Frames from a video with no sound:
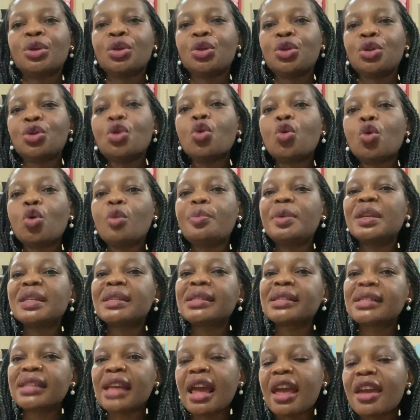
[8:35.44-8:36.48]
You could be
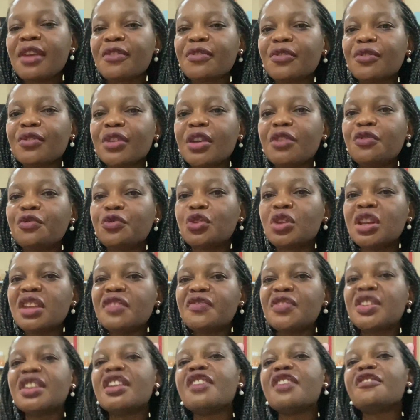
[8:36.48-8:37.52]
safe if you
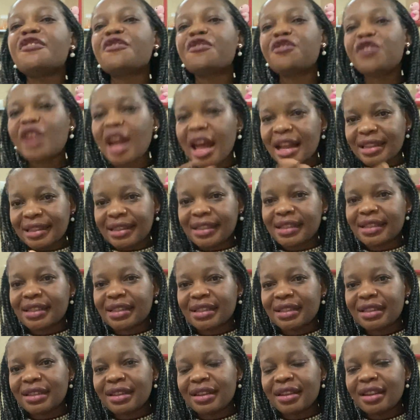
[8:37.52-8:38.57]
live in a flat.
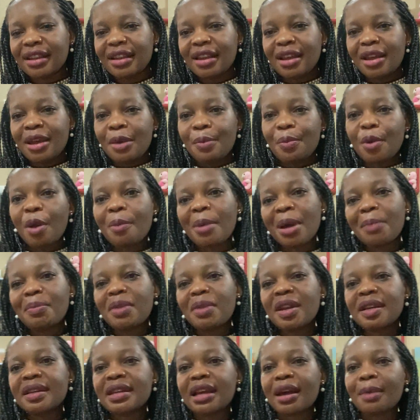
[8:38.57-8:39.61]

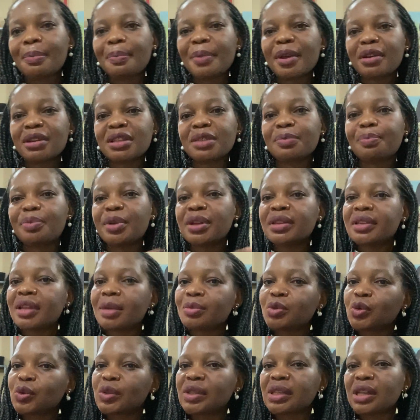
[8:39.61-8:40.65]
Probably their parents bring them
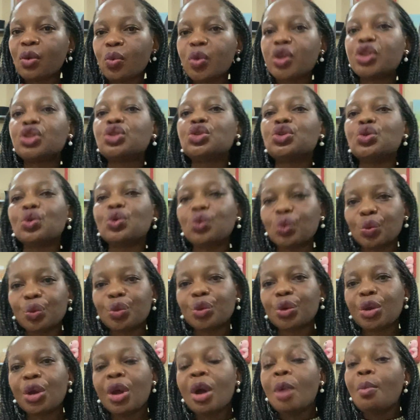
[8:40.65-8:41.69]
to stay with you.
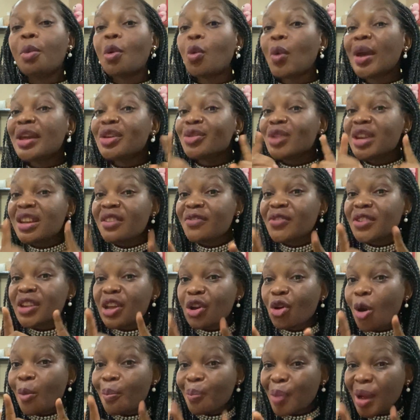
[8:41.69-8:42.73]
But when you live in a
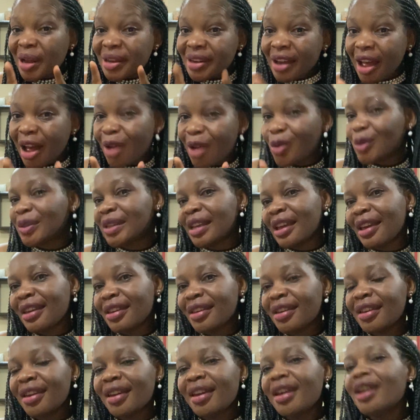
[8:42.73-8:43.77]
compound house,
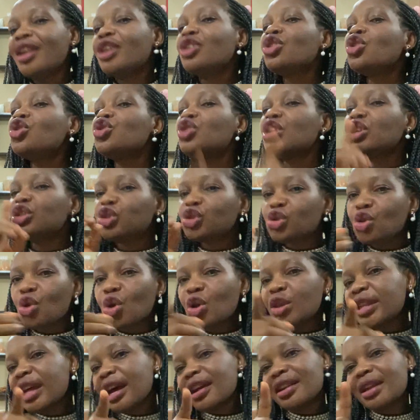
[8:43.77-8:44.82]
you don't
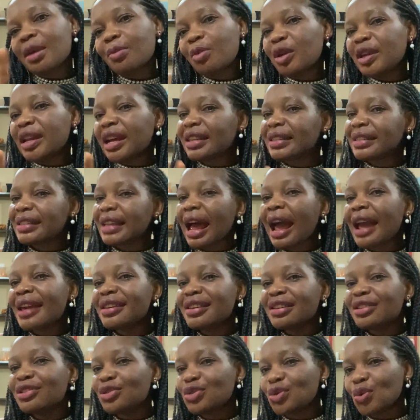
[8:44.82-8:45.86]
know that neighbor that is
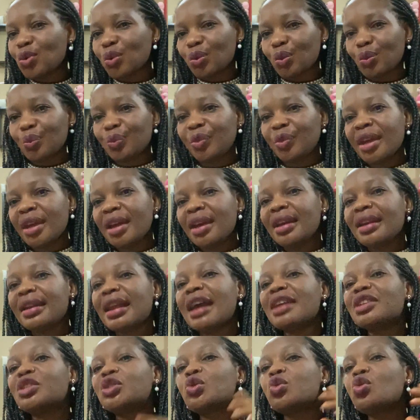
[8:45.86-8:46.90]
eyeing you,
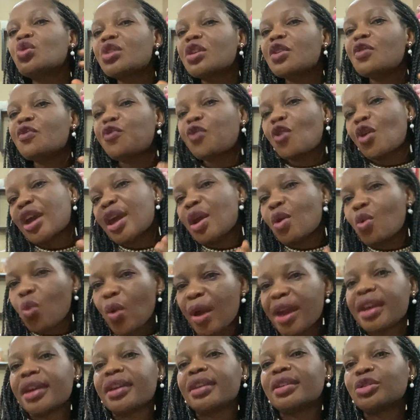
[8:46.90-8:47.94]
that is looking for a
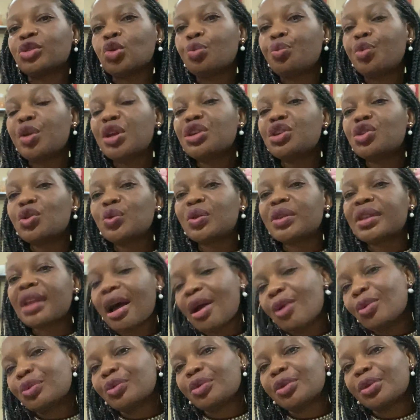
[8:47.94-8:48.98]
way to bring you
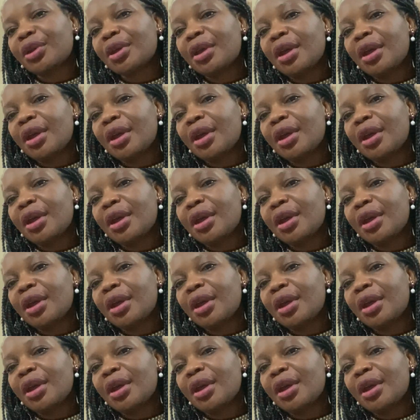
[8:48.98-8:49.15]
down.